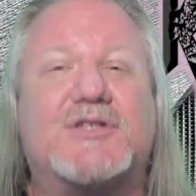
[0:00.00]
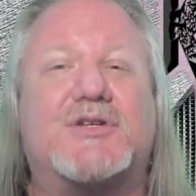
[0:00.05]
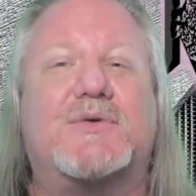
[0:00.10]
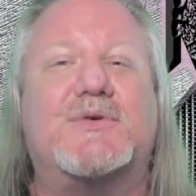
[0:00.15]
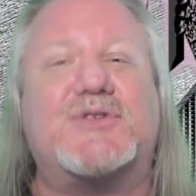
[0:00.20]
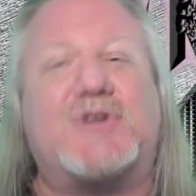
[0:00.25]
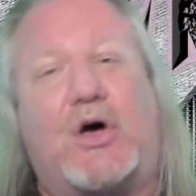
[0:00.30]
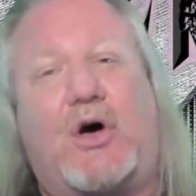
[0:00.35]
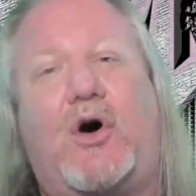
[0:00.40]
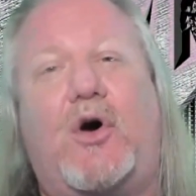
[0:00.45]

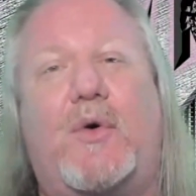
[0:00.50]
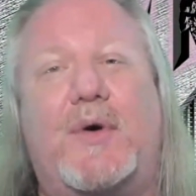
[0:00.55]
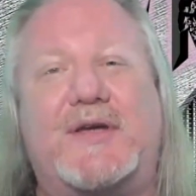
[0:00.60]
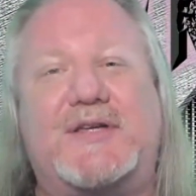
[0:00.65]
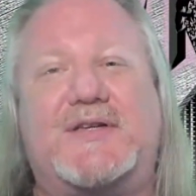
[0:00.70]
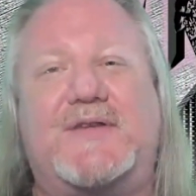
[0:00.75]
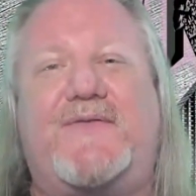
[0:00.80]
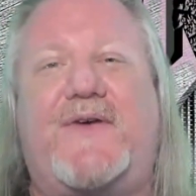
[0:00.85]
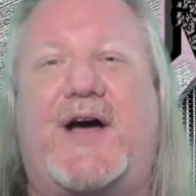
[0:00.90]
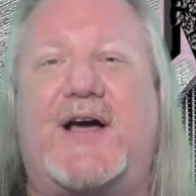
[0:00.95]
So, as
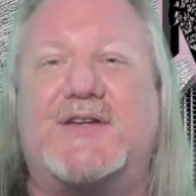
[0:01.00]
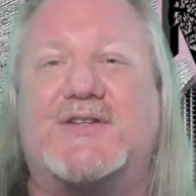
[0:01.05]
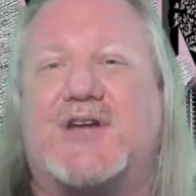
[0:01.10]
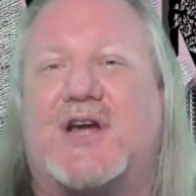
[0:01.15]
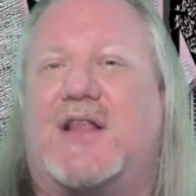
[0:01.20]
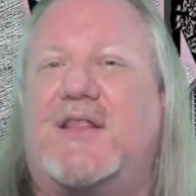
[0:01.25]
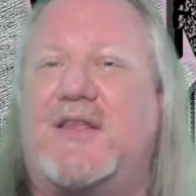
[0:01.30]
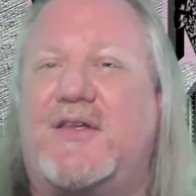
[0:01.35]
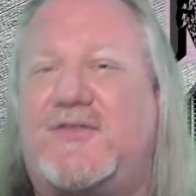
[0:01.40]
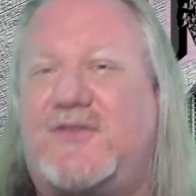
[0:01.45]
always, if I
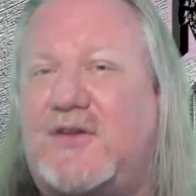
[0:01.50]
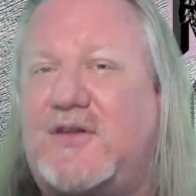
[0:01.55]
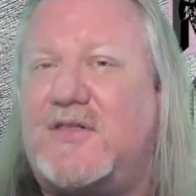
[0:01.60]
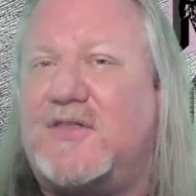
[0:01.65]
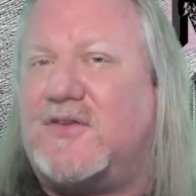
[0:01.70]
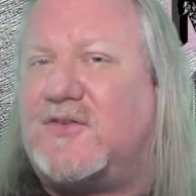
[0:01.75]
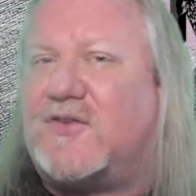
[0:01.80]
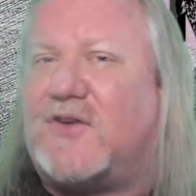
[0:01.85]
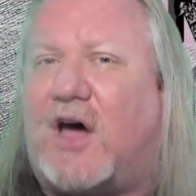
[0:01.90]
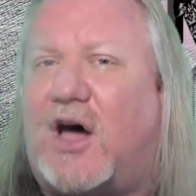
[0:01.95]
start listening to
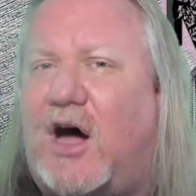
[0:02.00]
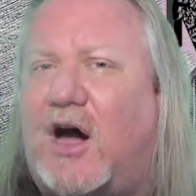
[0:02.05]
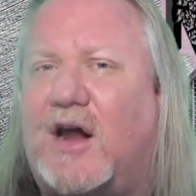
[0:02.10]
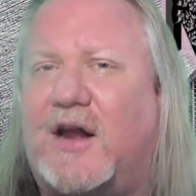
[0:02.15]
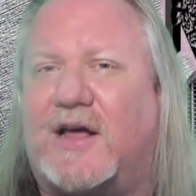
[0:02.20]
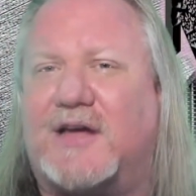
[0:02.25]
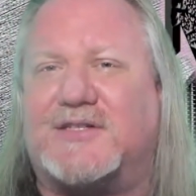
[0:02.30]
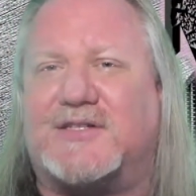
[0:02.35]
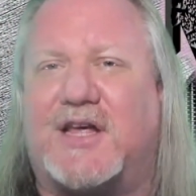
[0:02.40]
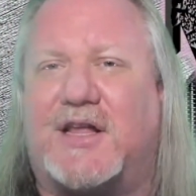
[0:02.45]
the song
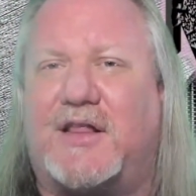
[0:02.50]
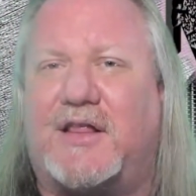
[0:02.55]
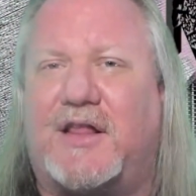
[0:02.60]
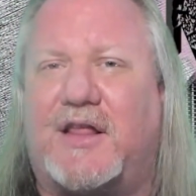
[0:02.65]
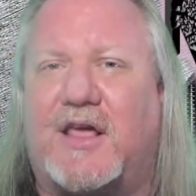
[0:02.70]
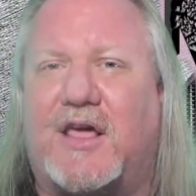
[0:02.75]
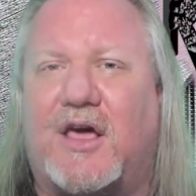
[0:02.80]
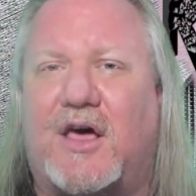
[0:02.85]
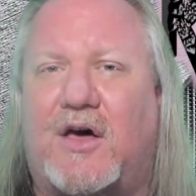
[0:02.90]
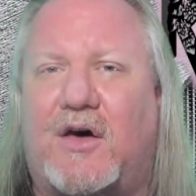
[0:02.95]
and I
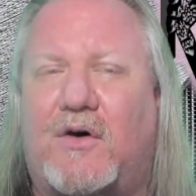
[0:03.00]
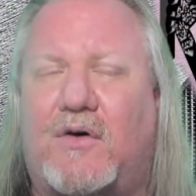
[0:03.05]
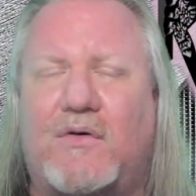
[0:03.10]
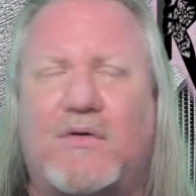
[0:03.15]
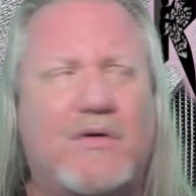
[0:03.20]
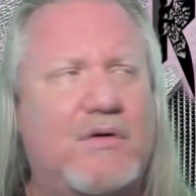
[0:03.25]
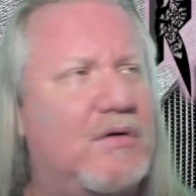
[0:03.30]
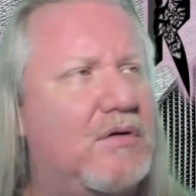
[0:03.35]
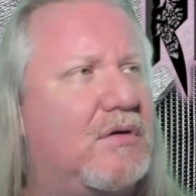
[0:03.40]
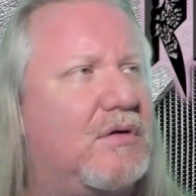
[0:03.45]
suddenly go,
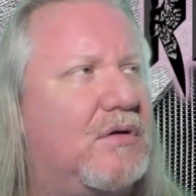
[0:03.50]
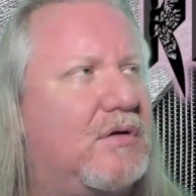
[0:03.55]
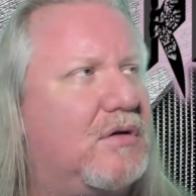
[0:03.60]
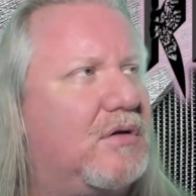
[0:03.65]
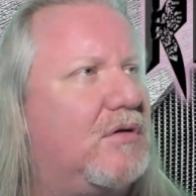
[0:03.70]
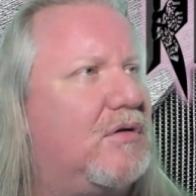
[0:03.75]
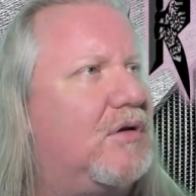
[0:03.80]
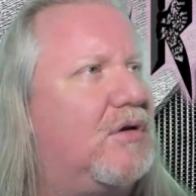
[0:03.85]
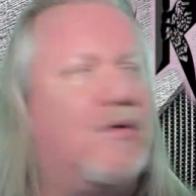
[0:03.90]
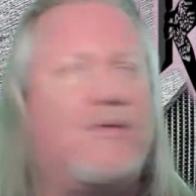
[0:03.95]

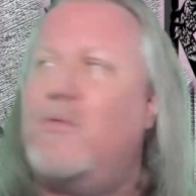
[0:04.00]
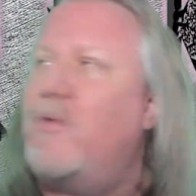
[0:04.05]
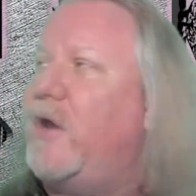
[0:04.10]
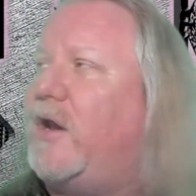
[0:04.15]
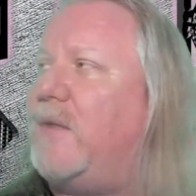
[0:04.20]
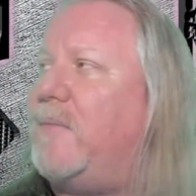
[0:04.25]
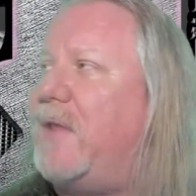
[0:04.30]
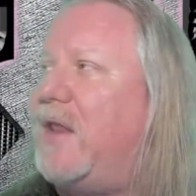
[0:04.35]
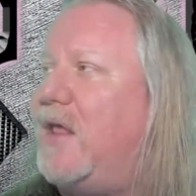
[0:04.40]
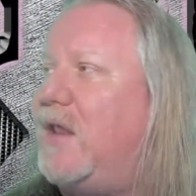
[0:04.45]

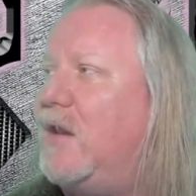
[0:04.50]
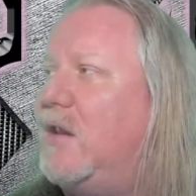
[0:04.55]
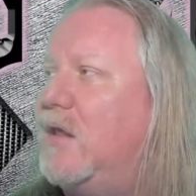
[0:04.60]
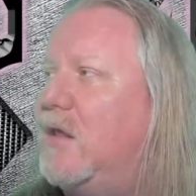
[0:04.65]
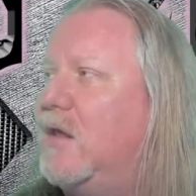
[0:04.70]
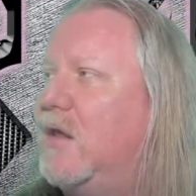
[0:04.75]
wait a minute,